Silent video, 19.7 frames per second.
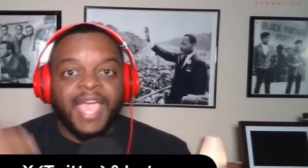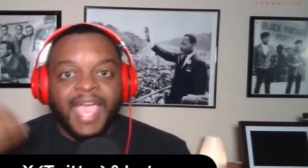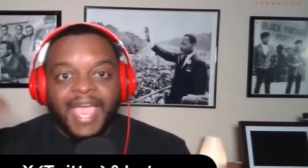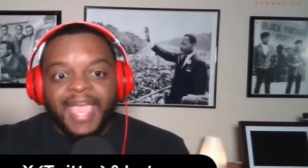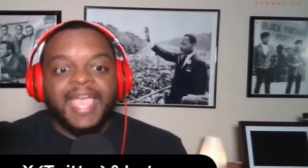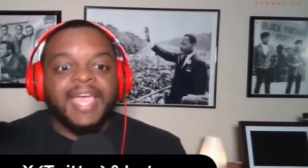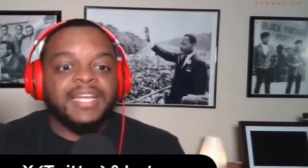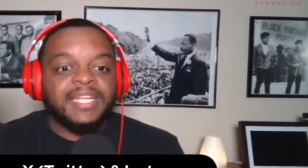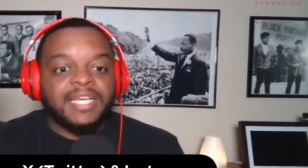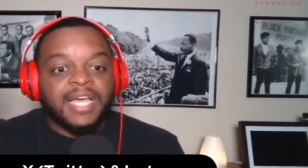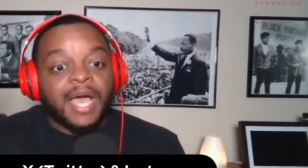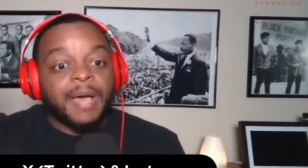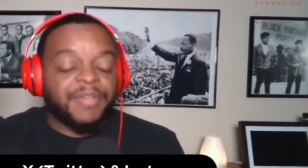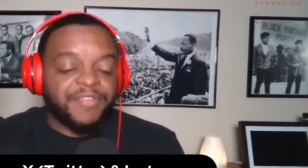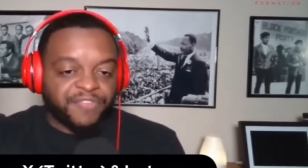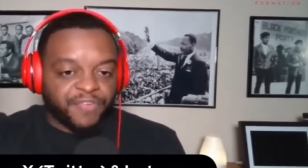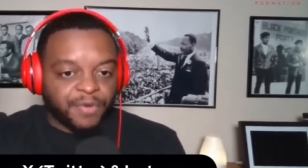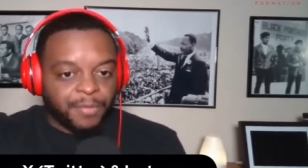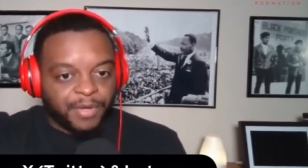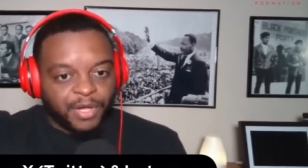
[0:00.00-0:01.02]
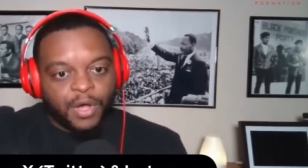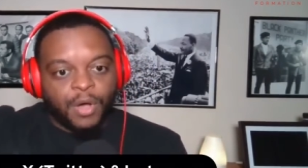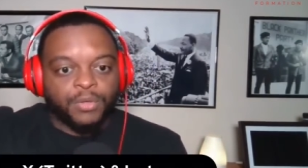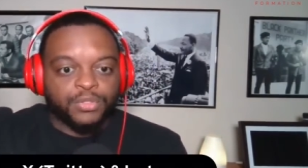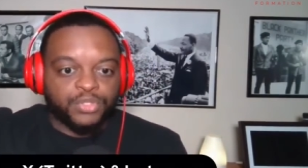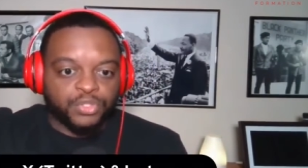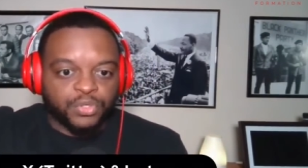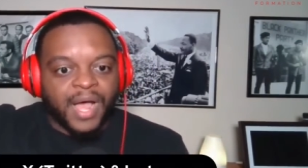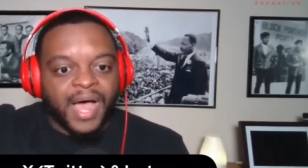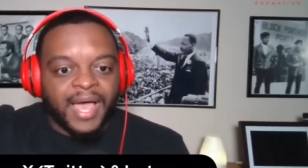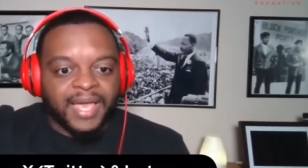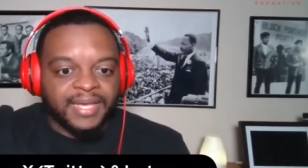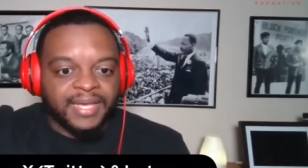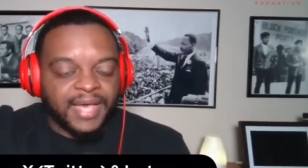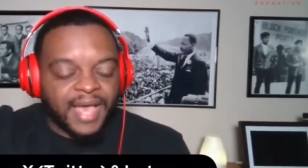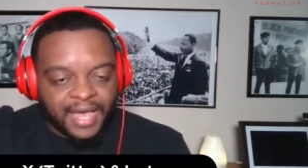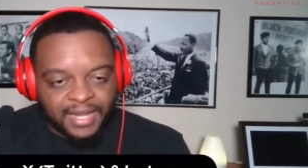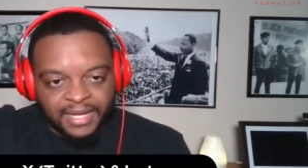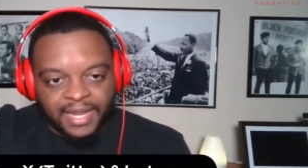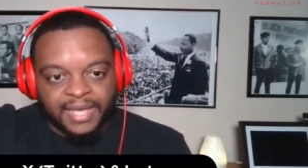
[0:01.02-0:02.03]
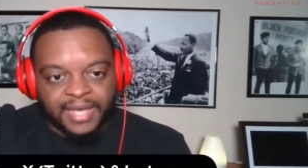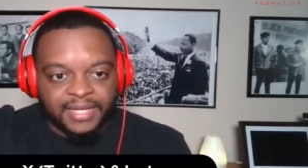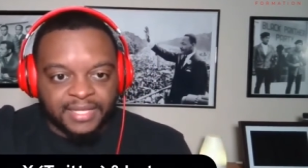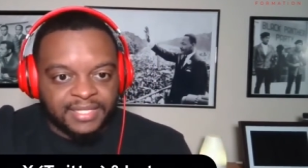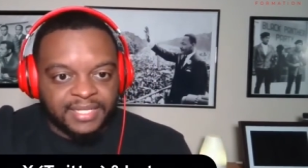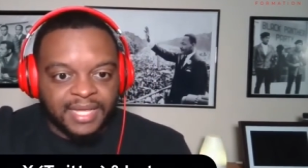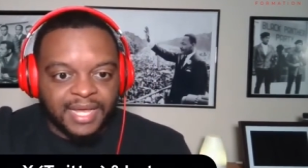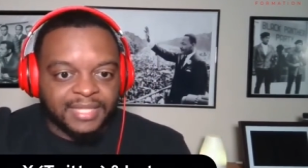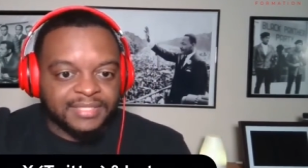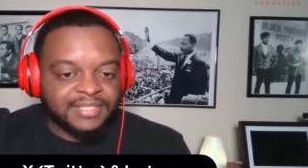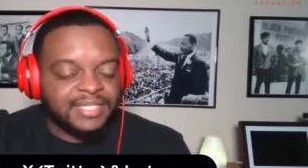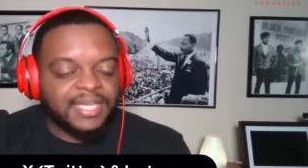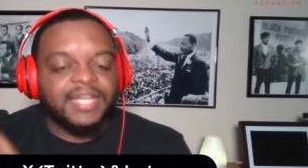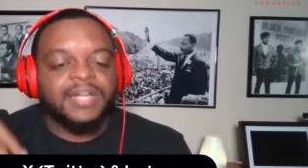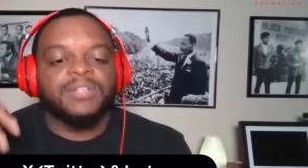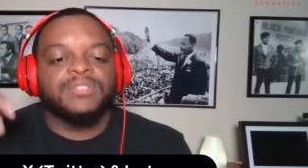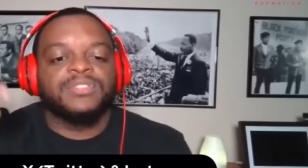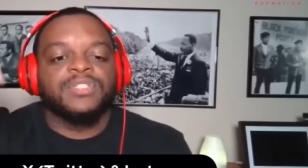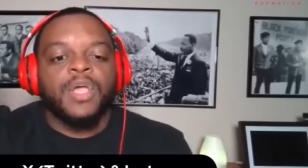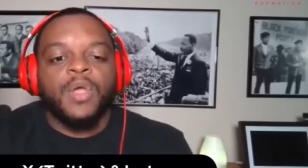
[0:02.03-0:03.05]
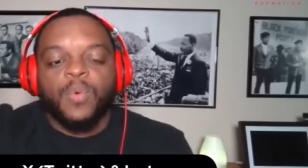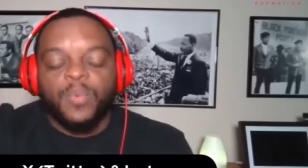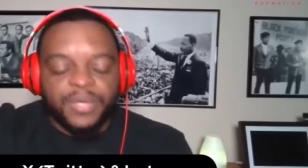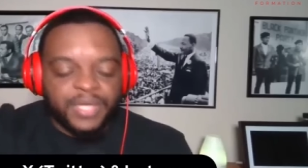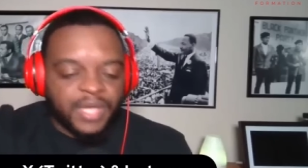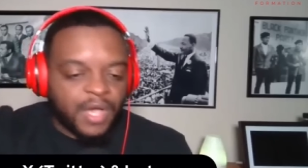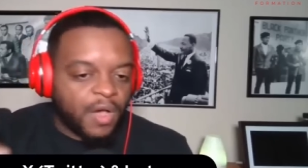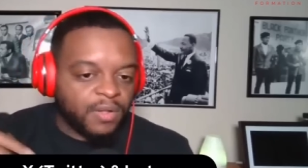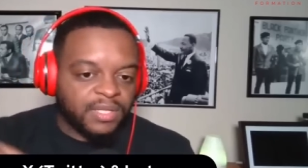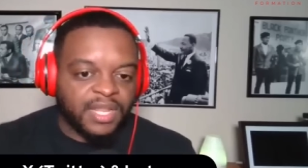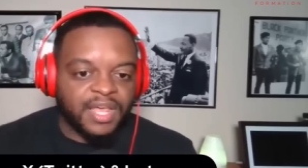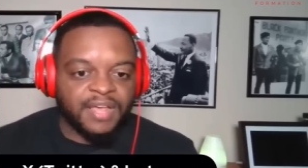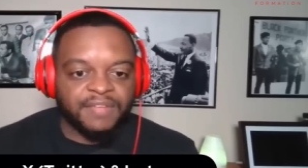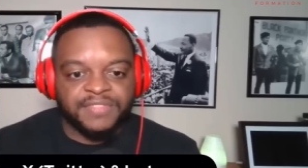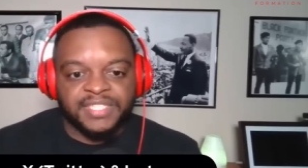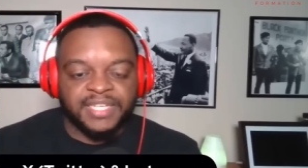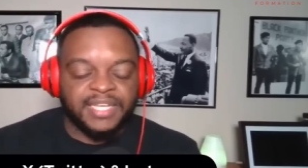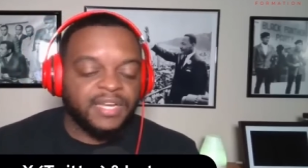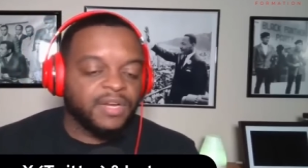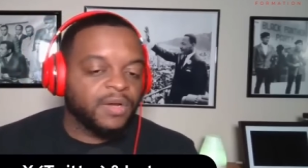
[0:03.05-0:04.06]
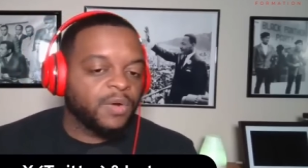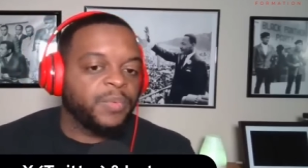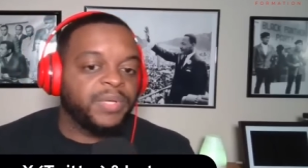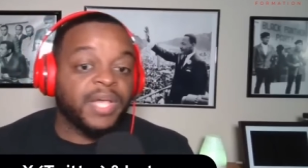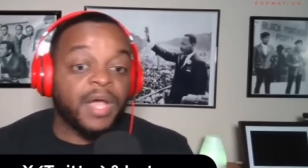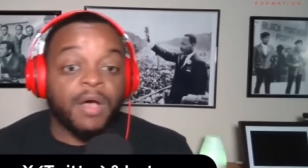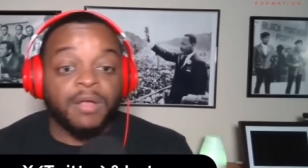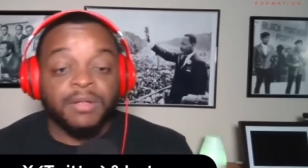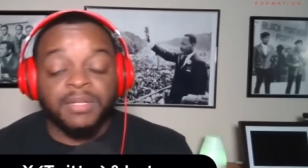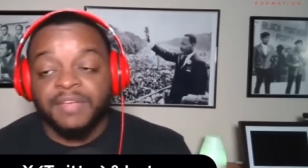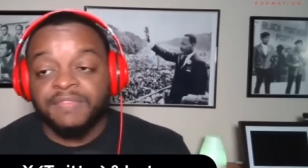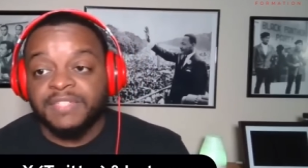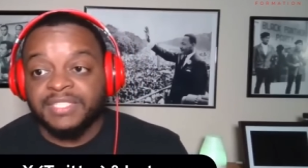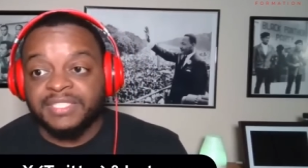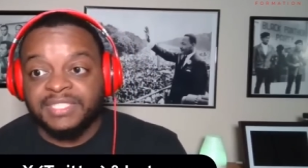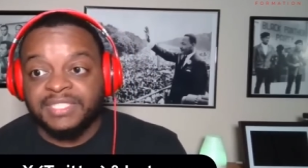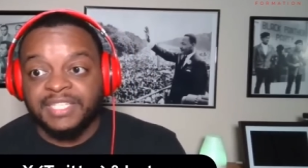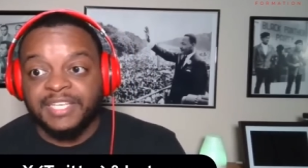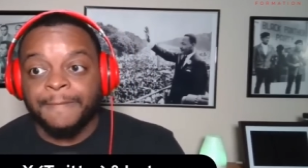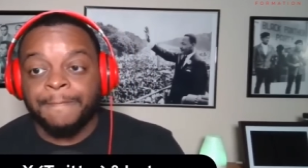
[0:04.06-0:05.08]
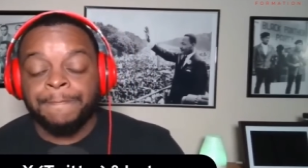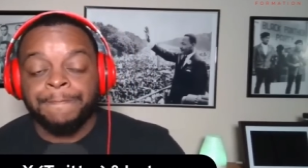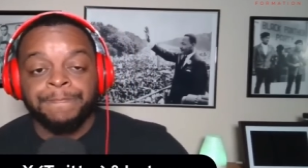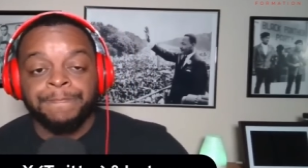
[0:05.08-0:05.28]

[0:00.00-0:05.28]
And coming from a cultural icon like a Deion Sanders, we all love to hear, we all love to see it.